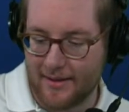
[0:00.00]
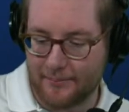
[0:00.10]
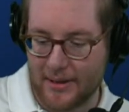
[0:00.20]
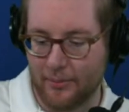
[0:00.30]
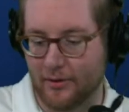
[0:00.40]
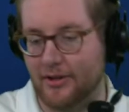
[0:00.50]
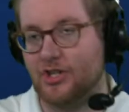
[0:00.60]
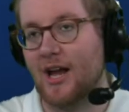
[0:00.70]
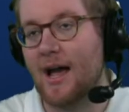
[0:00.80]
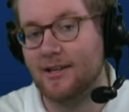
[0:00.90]
People are in the
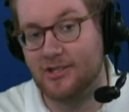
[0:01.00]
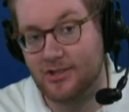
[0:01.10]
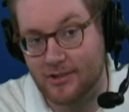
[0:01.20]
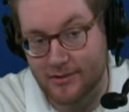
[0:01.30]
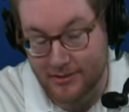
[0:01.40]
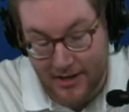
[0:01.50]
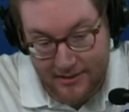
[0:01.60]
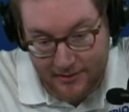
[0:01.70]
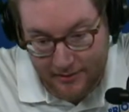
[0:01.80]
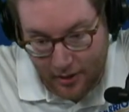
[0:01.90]
chat
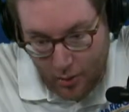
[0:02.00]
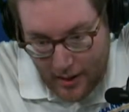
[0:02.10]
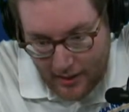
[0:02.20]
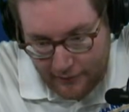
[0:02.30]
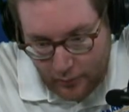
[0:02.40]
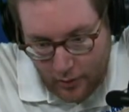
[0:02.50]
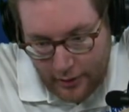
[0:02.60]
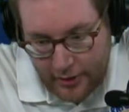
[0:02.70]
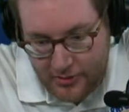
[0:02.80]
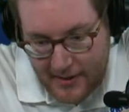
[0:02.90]
chanting, "Oh, I love the
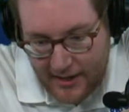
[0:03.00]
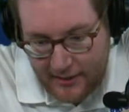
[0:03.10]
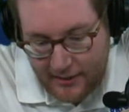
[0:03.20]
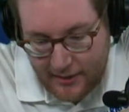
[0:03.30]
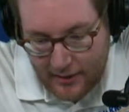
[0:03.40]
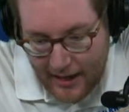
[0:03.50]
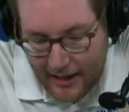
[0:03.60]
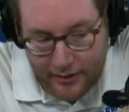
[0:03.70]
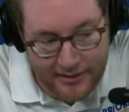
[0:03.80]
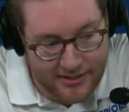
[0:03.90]
Warriors, man."
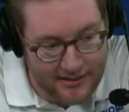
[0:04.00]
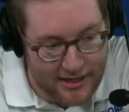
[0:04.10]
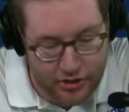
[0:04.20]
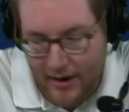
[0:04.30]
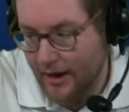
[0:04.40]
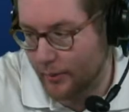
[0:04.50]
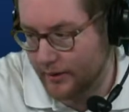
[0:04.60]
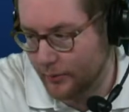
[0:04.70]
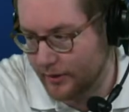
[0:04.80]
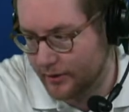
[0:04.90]
I only sing that track
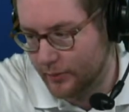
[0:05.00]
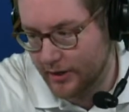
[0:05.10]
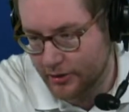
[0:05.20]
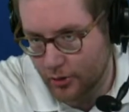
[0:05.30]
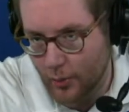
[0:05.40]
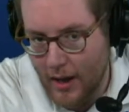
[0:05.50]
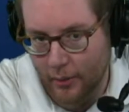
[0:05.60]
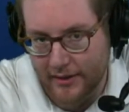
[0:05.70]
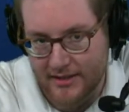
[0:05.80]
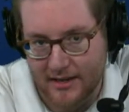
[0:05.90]
when they're doing well,
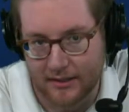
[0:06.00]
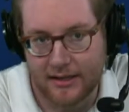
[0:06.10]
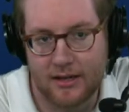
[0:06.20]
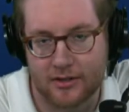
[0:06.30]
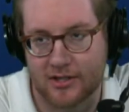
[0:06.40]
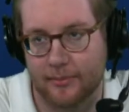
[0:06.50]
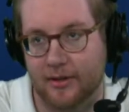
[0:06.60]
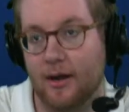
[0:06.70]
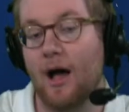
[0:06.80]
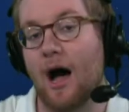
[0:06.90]
when they take a lead or
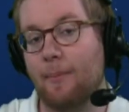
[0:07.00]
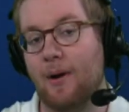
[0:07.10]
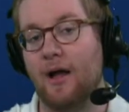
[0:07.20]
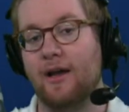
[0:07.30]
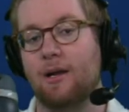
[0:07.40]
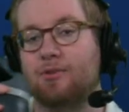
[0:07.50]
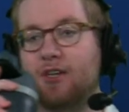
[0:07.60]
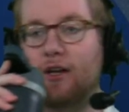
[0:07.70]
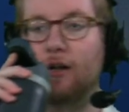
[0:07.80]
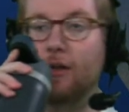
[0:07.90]
something. I'll probably end up
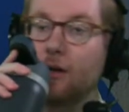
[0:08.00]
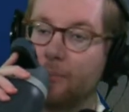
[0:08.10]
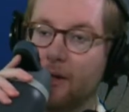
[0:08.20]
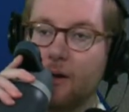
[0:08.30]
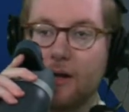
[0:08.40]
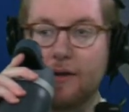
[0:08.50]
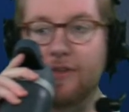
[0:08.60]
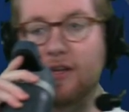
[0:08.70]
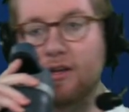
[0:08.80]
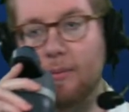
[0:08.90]
singing it a little bit if
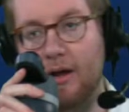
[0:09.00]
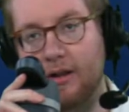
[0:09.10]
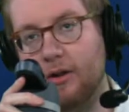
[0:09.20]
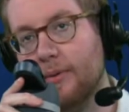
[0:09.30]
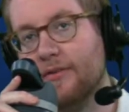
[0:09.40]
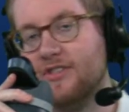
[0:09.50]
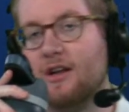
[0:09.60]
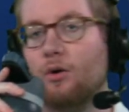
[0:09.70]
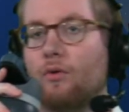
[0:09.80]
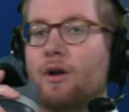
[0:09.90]
they can come on a little bit of a
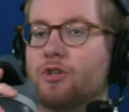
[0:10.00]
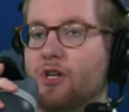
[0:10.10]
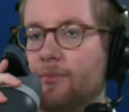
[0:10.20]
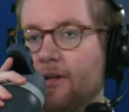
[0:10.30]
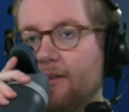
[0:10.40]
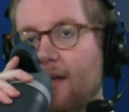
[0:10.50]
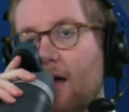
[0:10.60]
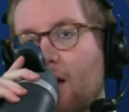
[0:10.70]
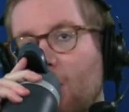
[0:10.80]
10-0 run or something like that.